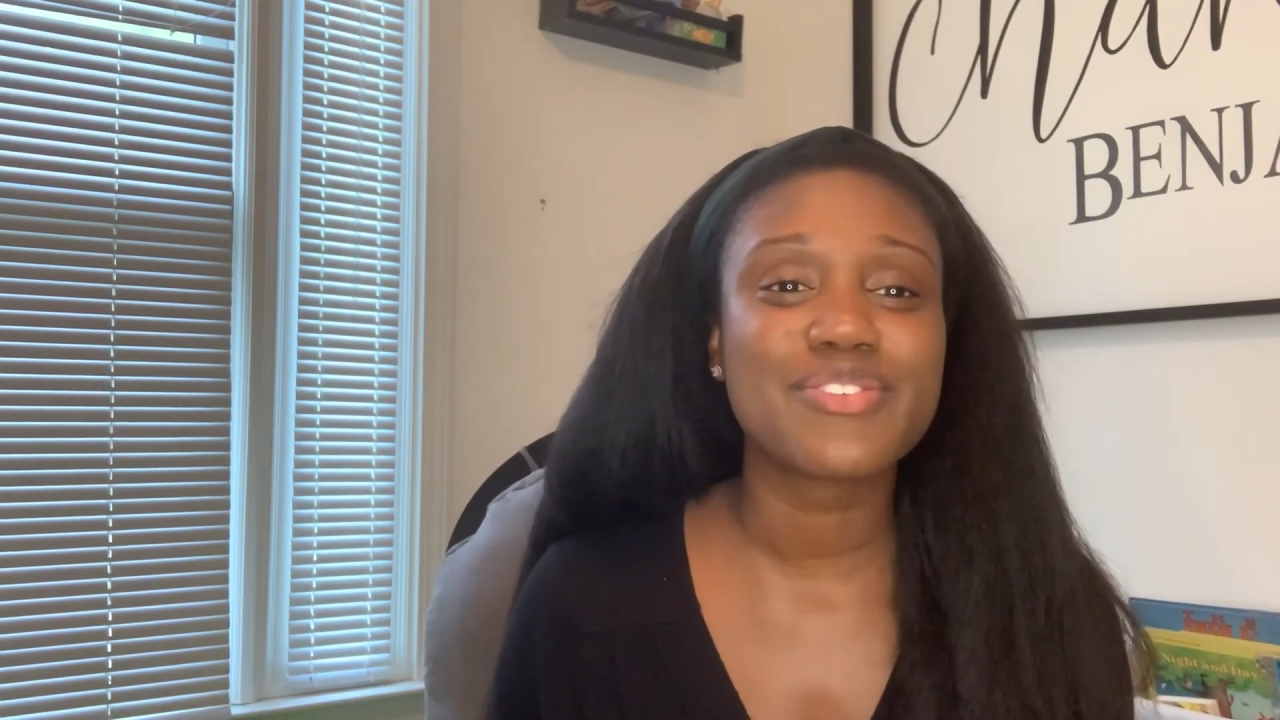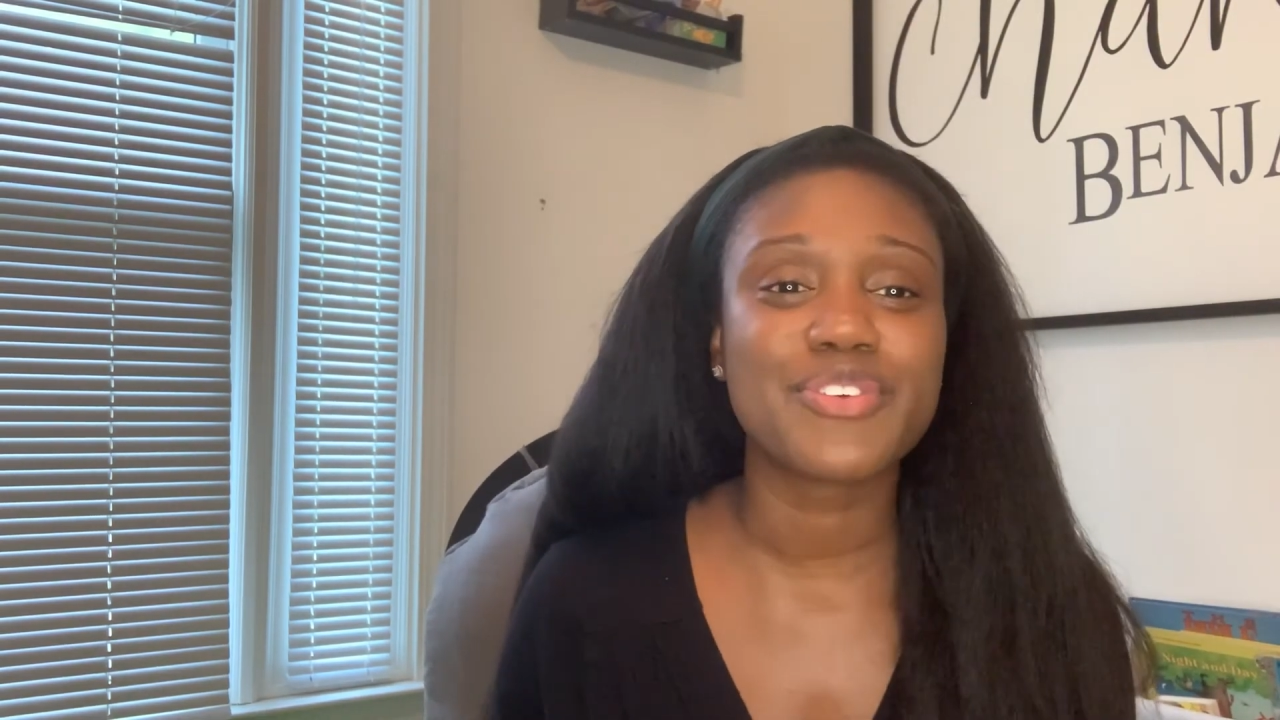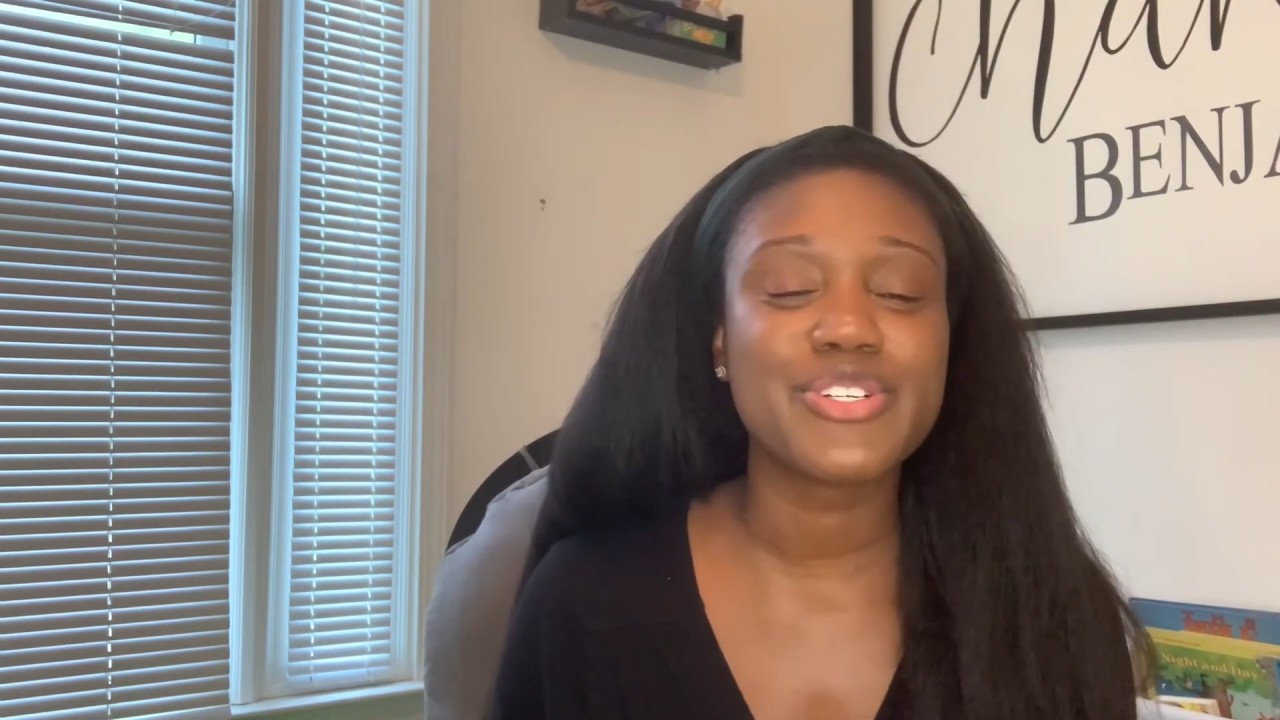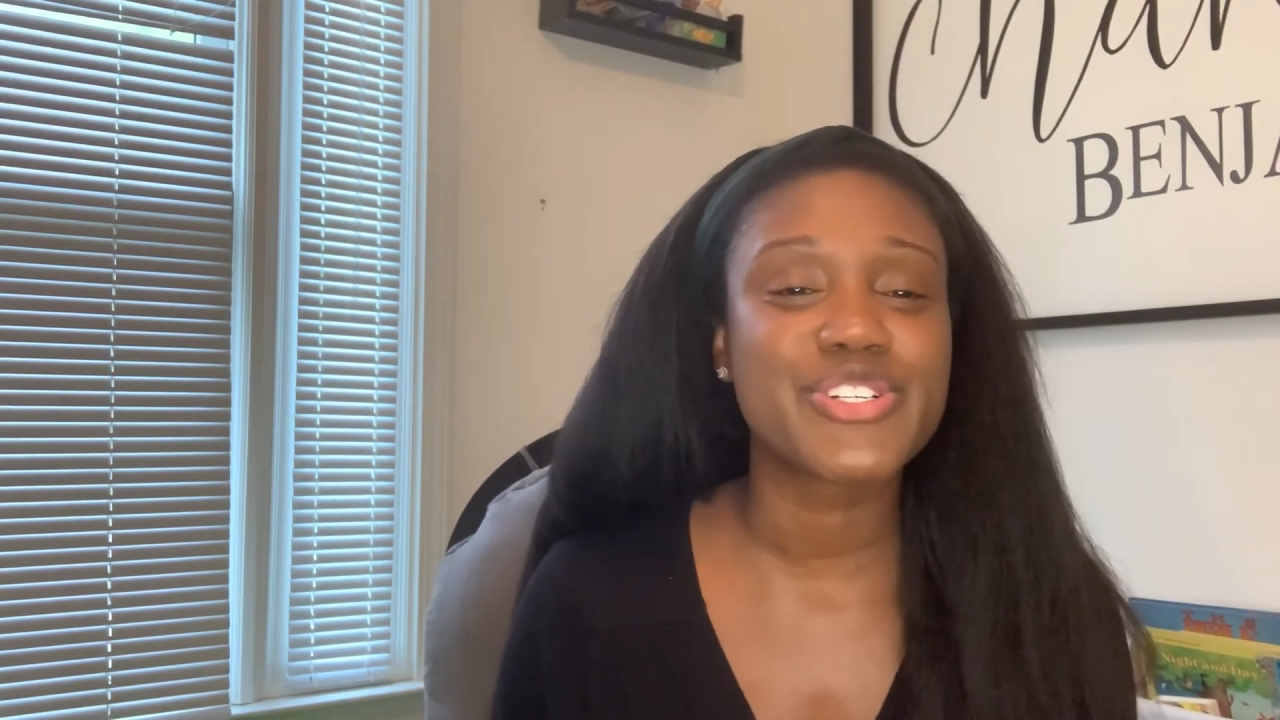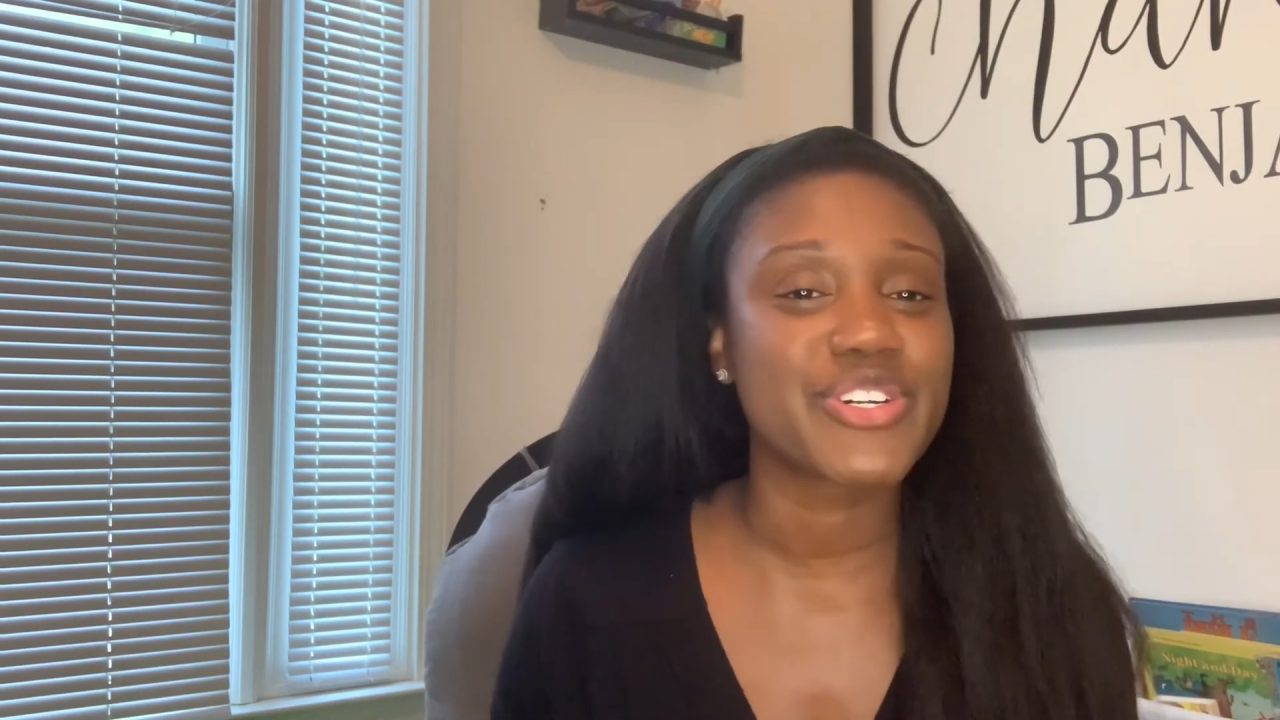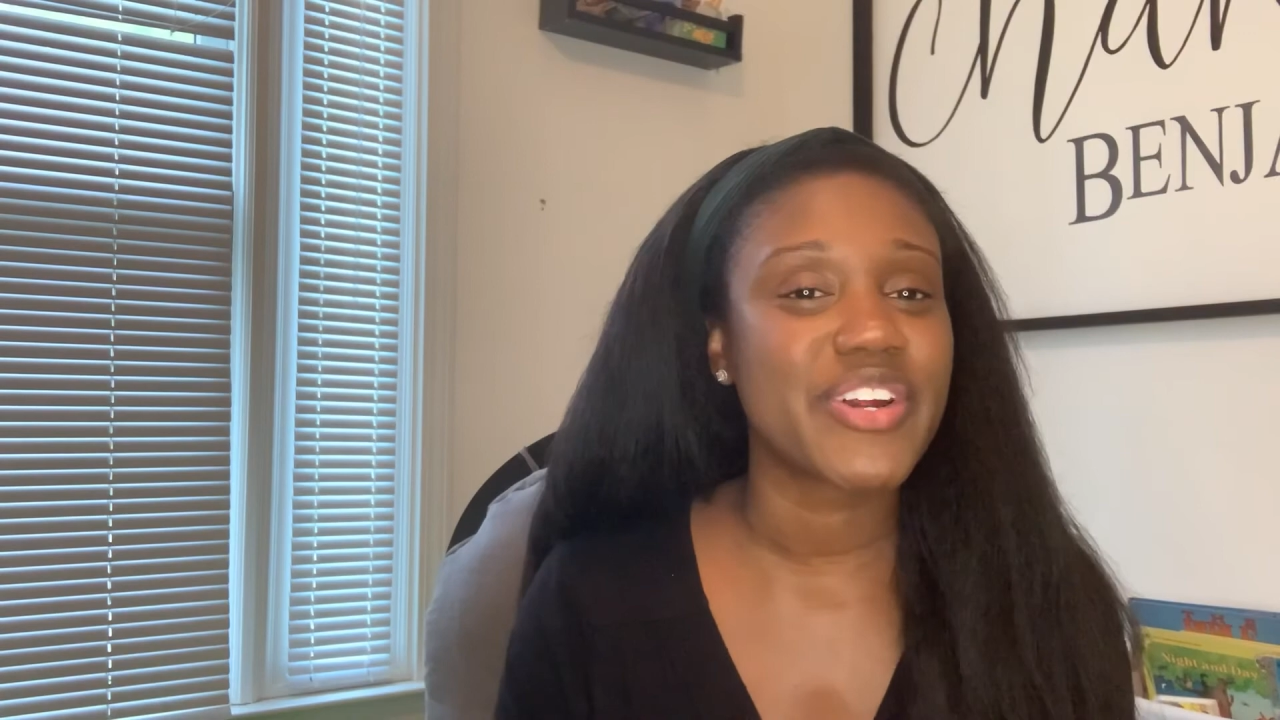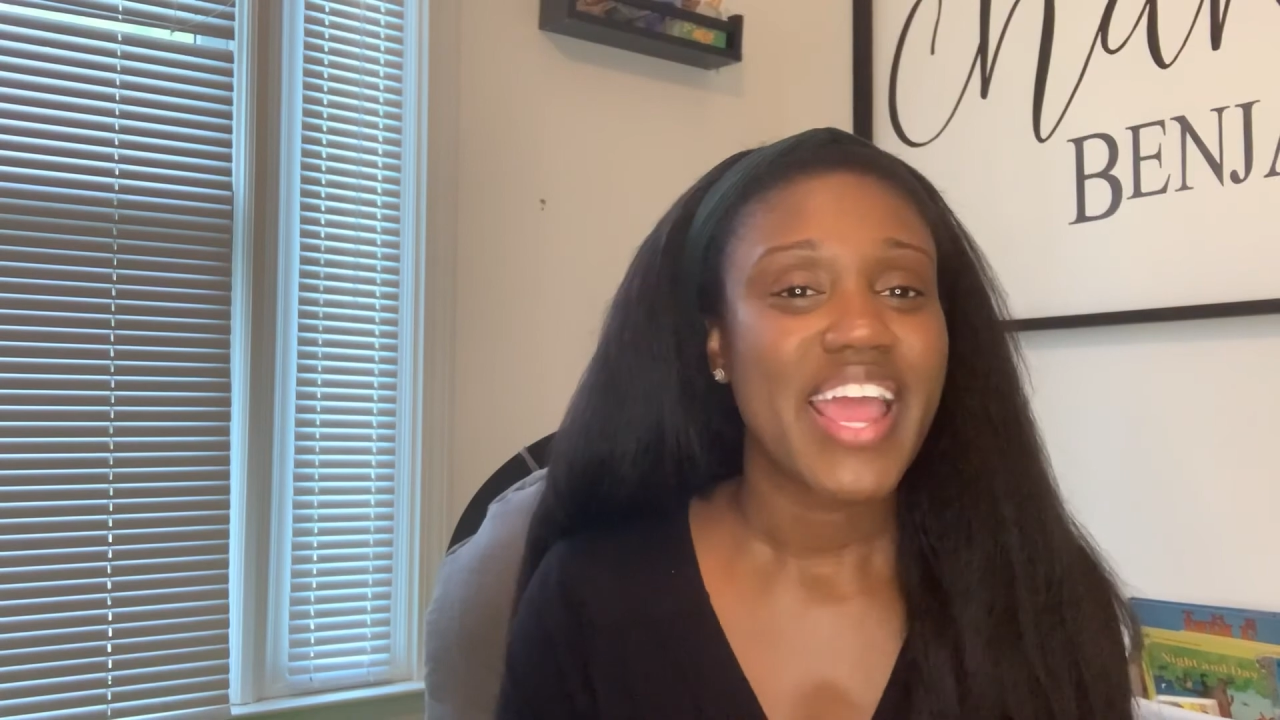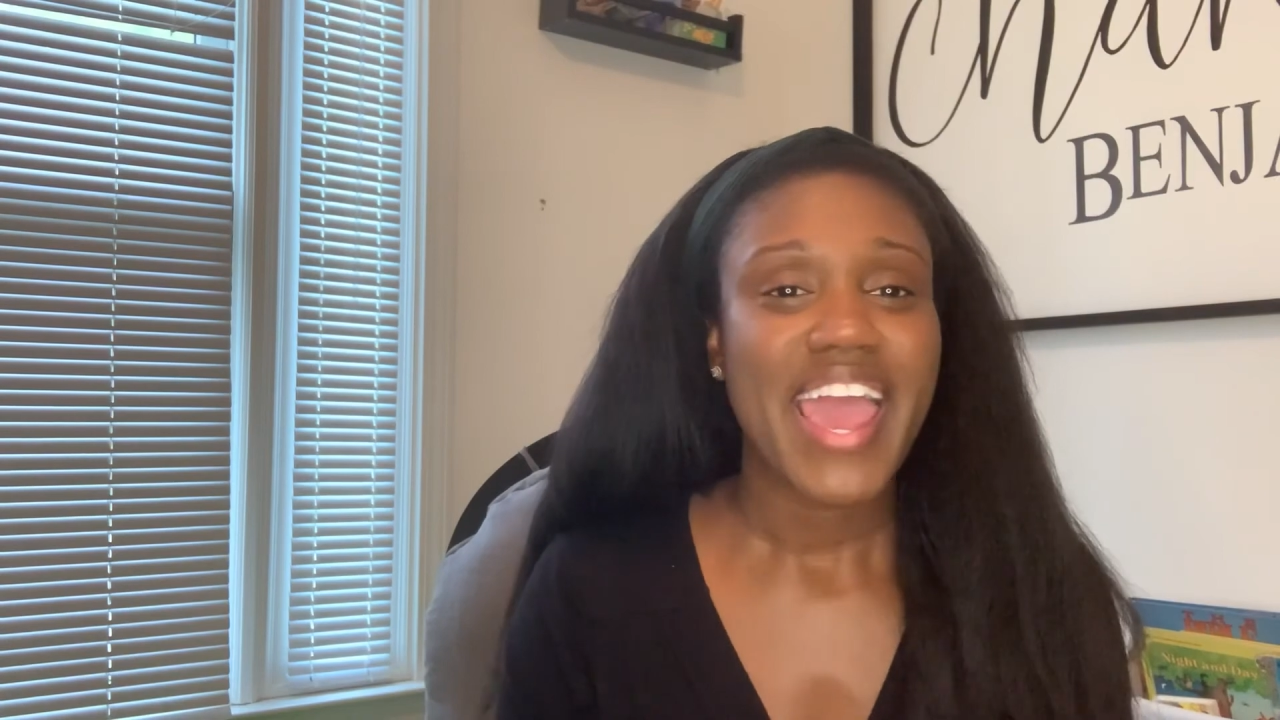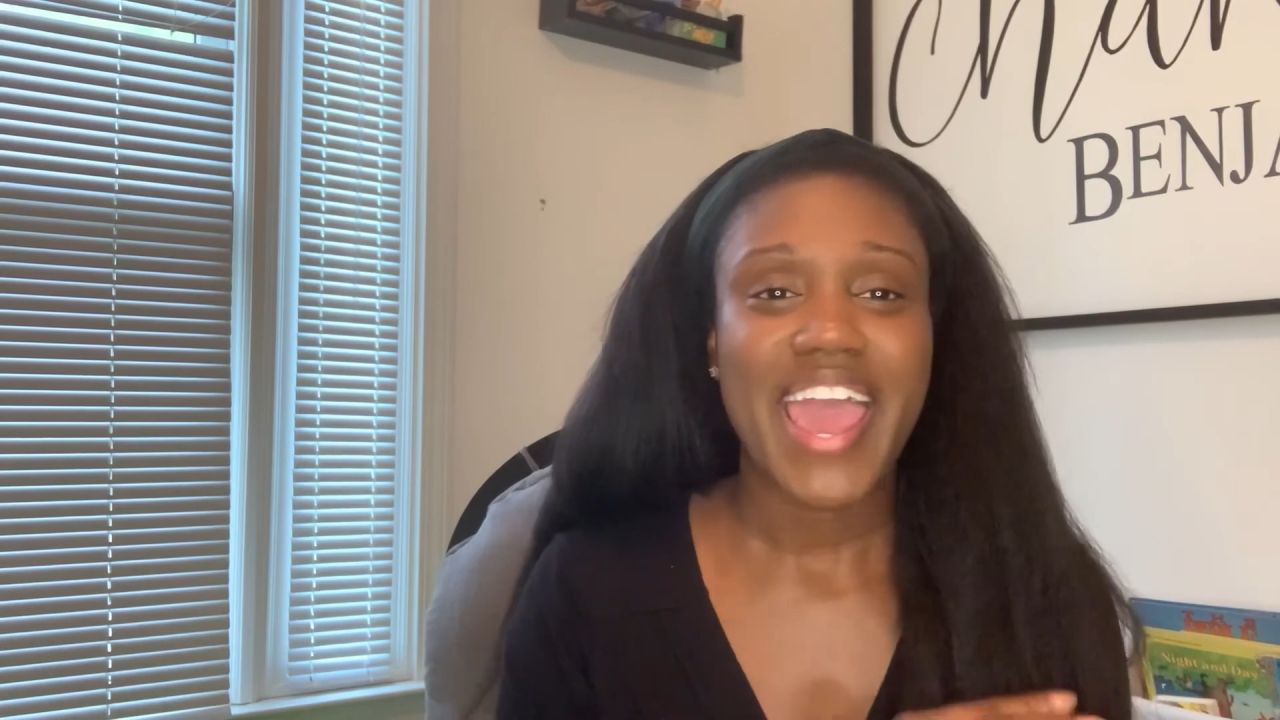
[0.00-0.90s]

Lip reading: future